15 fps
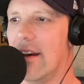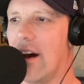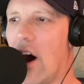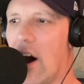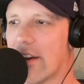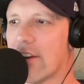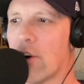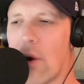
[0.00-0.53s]

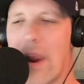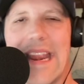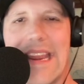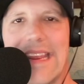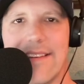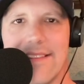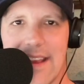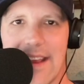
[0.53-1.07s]
on
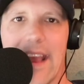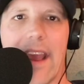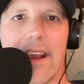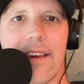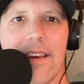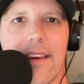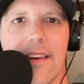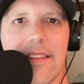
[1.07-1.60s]
Grady
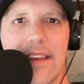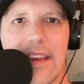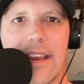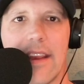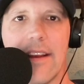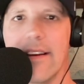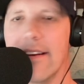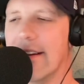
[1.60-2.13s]
Dick,
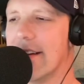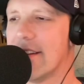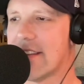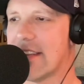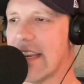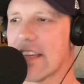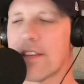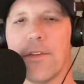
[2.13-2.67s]
the
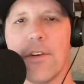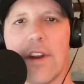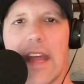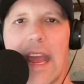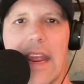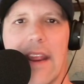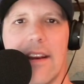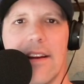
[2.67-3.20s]

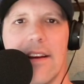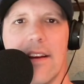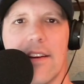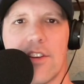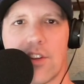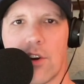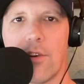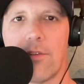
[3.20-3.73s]
6'8",
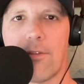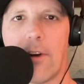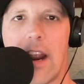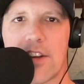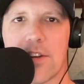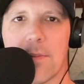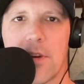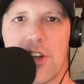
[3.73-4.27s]
true
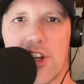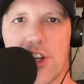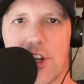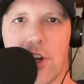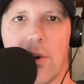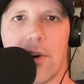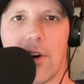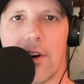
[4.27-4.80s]
freshman
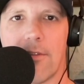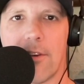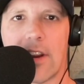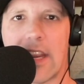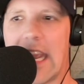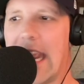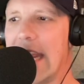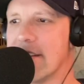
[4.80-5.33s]
shooter for
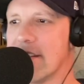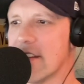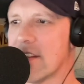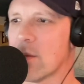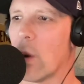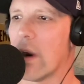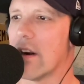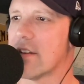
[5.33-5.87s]

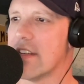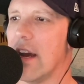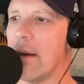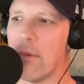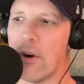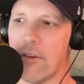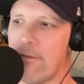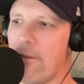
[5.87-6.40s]
Kansas, wears
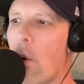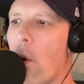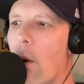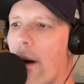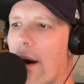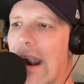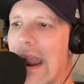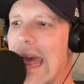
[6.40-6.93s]
number
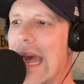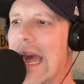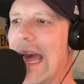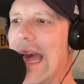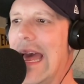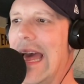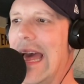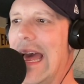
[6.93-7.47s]
4.
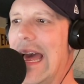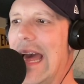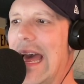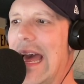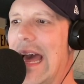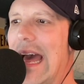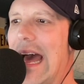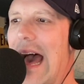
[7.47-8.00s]

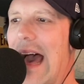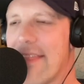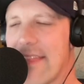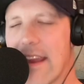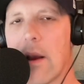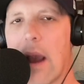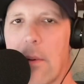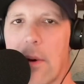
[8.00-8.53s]
I
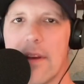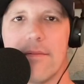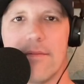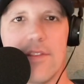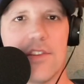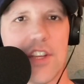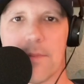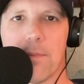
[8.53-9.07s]
think I would
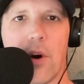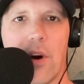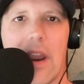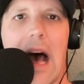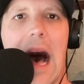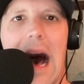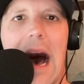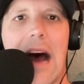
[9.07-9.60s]
just put
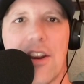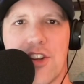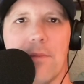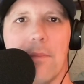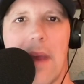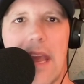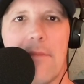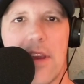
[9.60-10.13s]
Hodge,
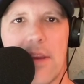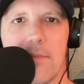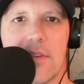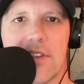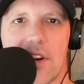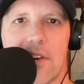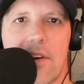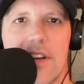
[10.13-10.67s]
who may be
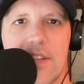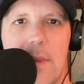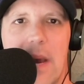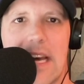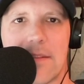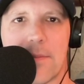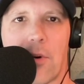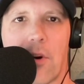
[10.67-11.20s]
Missouri's
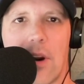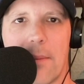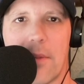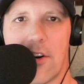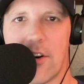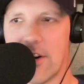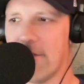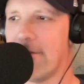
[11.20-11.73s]
best
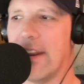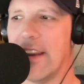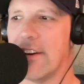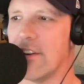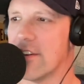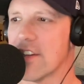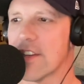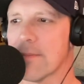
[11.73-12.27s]
perimeter
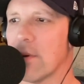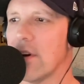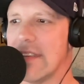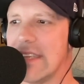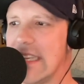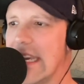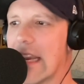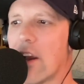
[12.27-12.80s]
defender, just
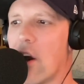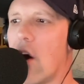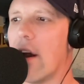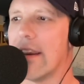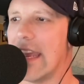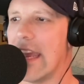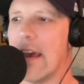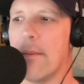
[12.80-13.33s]
put Dick
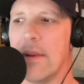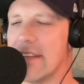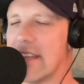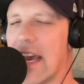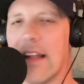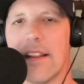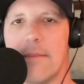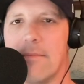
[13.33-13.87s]
on him and
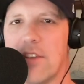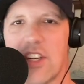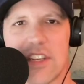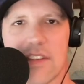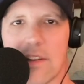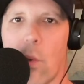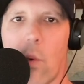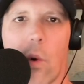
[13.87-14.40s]
tell him
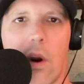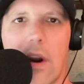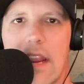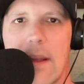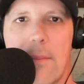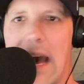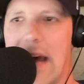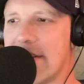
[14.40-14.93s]
just to
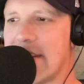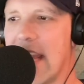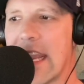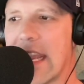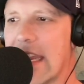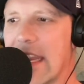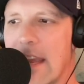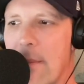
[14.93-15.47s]
worry about
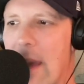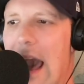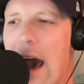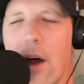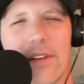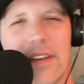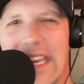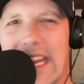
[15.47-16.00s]
taking him
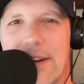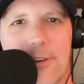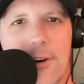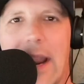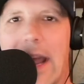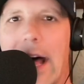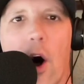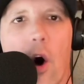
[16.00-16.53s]
out.
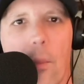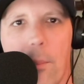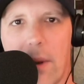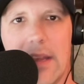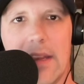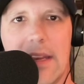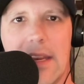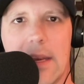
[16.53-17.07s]
Never help.
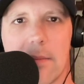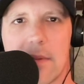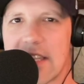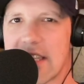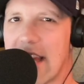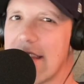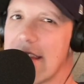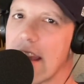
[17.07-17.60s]

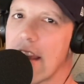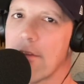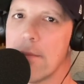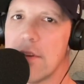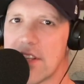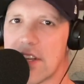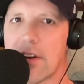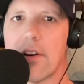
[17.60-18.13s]
Because I think if
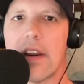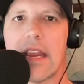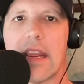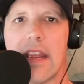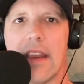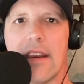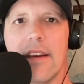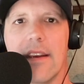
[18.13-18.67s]
Missouri
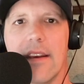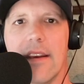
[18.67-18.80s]
can